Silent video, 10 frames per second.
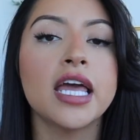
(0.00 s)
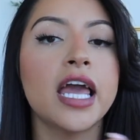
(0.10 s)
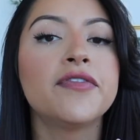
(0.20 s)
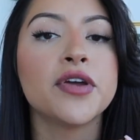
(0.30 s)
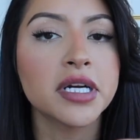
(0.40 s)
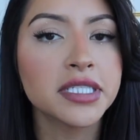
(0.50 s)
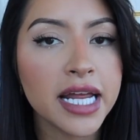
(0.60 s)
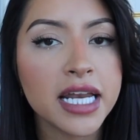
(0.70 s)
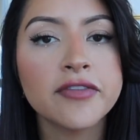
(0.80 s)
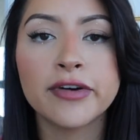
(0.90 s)
If you're
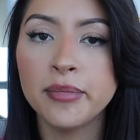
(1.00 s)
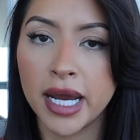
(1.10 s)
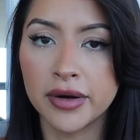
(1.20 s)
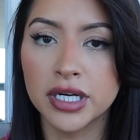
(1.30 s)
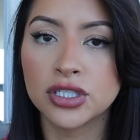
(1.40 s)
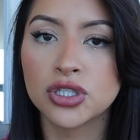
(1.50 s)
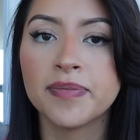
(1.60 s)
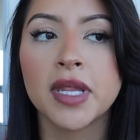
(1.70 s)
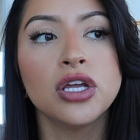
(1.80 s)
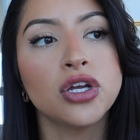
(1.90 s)
dating for marriage,
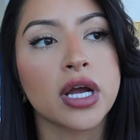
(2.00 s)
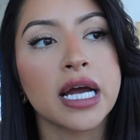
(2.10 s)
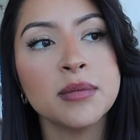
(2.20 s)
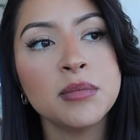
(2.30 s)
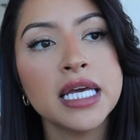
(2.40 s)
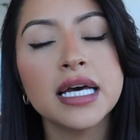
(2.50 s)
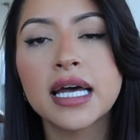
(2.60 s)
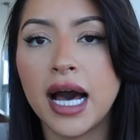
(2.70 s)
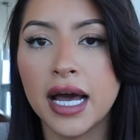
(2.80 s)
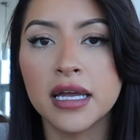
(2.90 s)
you're gonna meet a
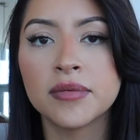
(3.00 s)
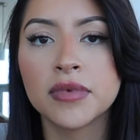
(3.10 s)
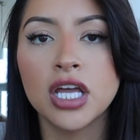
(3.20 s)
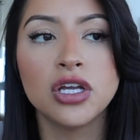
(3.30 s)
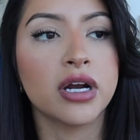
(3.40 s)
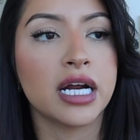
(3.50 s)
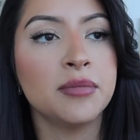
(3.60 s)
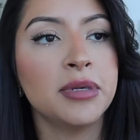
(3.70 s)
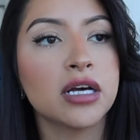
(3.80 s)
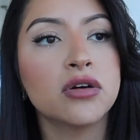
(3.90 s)
guy. You're
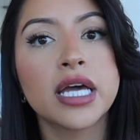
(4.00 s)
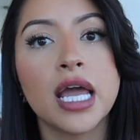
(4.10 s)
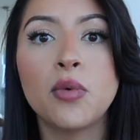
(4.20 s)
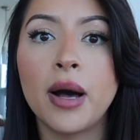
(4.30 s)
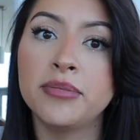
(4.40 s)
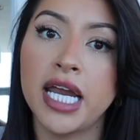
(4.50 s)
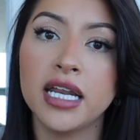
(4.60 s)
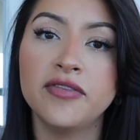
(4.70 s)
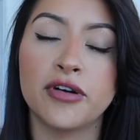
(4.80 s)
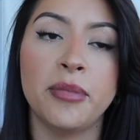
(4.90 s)
gonna be like, okay, well, I'm
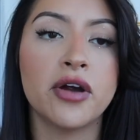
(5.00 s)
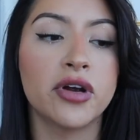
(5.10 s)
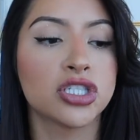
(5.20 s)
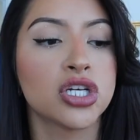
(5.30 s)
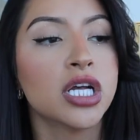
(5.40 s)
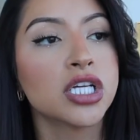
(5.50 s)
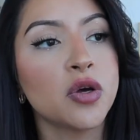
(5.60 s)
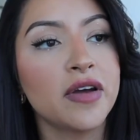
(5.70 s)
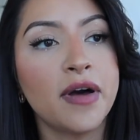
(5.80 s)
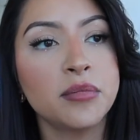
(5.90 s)
dating for marriage.
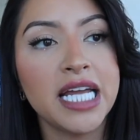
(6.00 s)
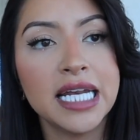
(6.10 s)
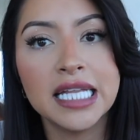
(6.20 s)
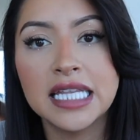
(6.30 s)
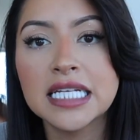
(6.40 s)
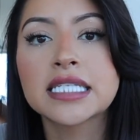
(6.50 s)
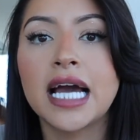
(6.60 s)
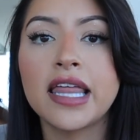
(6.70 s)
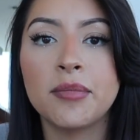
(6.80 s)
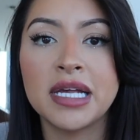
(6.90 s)
So if I'm dating this
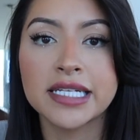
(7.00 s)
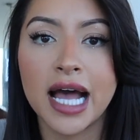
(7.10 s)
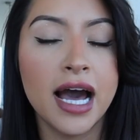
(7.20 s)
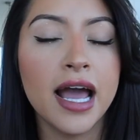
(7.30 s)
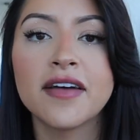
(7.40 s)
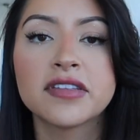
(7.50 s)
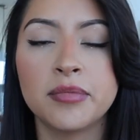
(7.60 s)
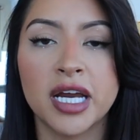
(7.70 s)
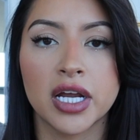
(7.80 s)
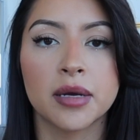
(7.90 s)
guy, that means I have to
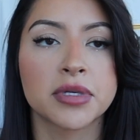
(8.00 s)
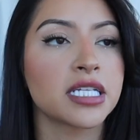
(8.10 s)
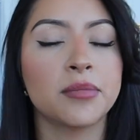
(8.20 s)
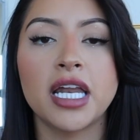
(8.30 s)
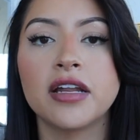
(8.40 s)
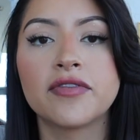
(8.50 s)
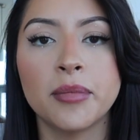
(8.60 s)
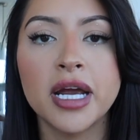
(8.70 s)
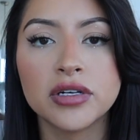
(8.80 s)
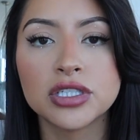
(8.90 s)
marry him because I'm dating for
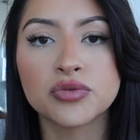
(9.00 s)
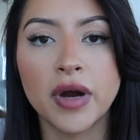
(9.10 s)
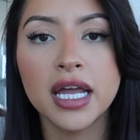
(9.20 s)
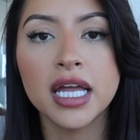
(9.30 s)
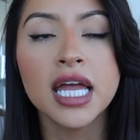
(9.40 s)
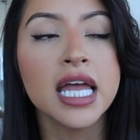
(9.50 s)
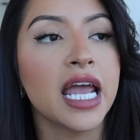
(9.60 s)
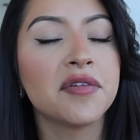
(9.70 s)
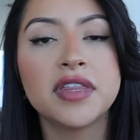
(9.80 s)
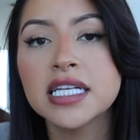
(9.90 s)
marriage, right?
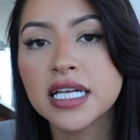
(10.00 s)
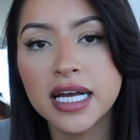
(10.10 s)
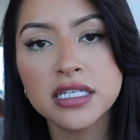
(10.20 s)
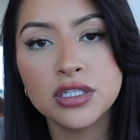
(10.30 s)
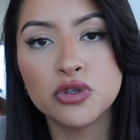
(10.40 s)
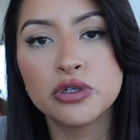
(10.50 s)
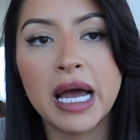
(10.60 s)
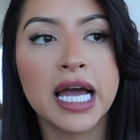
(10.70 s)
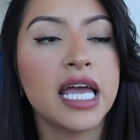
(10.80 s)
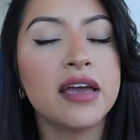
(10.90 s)
If this guy is a
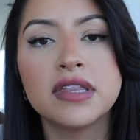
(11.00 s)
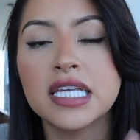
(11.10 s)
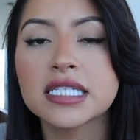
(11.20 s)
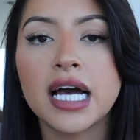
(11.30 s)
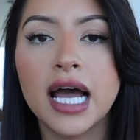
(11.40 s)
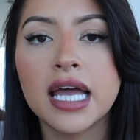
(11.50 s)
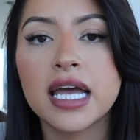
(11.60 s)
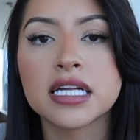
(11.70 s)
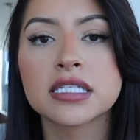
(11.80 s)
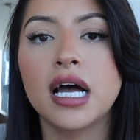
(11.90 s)
douchebag, if this guy
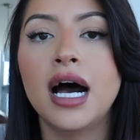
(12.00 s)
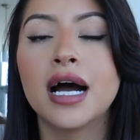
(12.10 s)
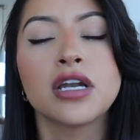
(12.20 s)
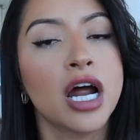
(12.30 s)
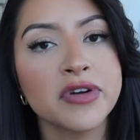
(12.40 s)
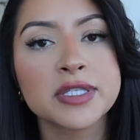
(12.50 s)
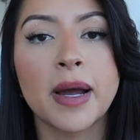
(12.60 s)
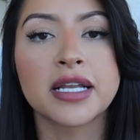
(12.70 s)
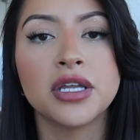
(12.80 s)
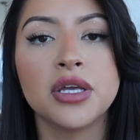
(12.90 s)
is not
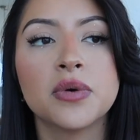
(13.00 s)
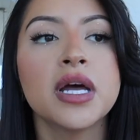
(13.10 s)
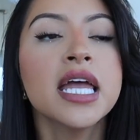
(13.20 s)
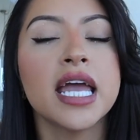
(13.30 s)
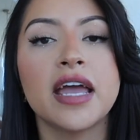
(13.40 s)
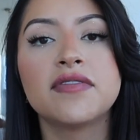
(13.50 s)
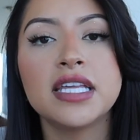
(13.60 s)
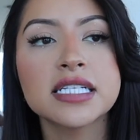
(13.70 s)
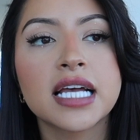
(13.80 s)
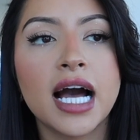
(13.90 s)
respecting you, if
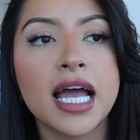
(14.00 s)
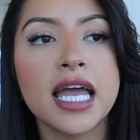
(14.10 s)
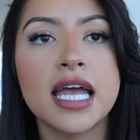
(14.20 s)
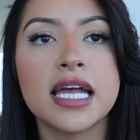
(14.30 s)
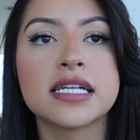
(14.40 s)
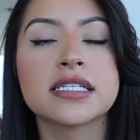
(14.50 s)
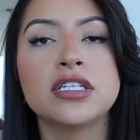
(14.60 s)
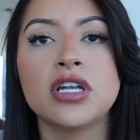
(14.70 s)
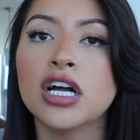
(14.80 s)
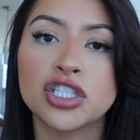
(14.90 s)
this guy is
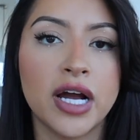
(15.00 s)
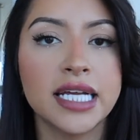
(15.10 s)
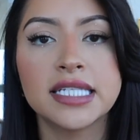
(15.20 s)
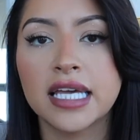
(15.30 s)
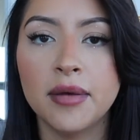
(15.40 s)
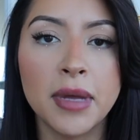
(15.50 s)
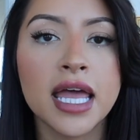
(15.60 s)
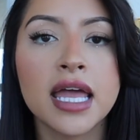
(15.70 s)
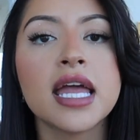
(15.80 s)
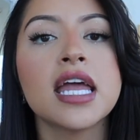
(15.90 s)
not trying to
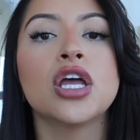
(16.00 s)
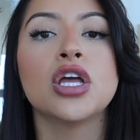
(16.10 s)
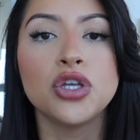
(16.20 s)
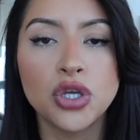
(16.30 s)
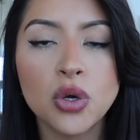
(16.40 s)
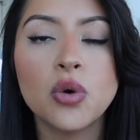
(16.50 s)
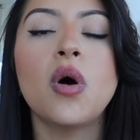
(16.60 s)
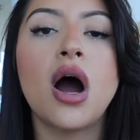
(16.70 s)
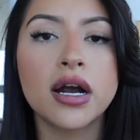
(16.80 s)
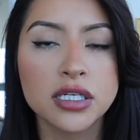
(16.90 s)
commit, you
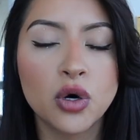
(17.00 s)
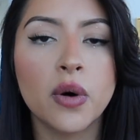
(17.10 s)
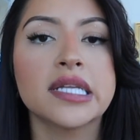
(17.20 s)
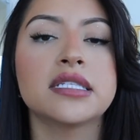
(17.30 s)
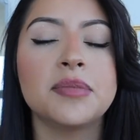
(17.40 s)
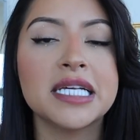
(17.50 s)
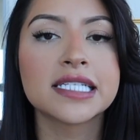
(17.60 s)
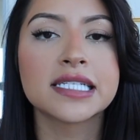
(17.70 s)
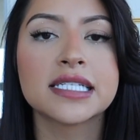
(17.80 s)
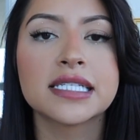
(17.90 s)
are going to be
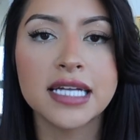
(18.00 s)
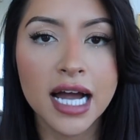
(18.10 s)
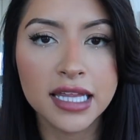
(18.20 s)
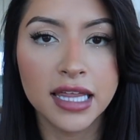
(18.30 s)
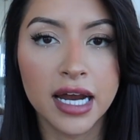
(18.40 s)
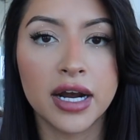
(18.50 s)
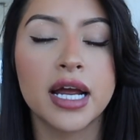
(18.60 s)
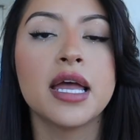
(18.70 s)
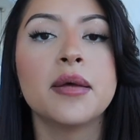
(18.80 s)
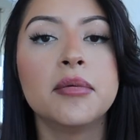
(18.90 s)
stuck
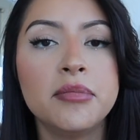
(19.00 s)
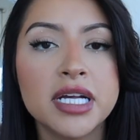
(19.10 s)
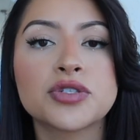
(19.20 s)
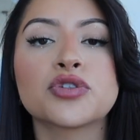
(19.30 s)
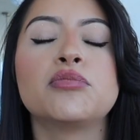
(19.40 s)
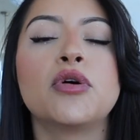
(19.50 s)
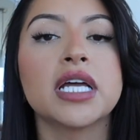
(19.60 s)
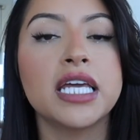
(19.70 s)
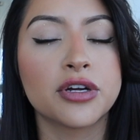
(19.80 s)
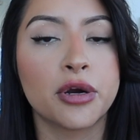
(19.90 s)
there, miserable,
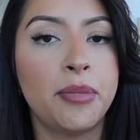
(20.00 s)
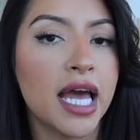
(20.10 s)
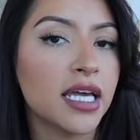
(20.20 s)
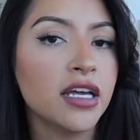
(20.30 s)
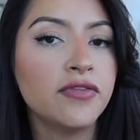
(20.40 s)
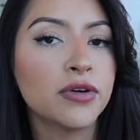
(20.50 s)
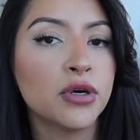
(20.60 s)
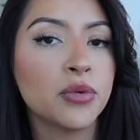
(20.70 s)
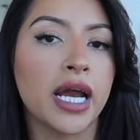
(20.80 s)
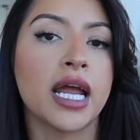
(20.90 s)
either begging
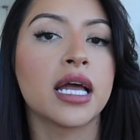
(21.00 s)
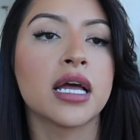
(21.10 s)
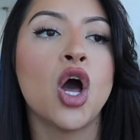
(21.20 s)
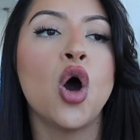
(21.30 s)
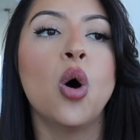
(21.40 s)
for a ring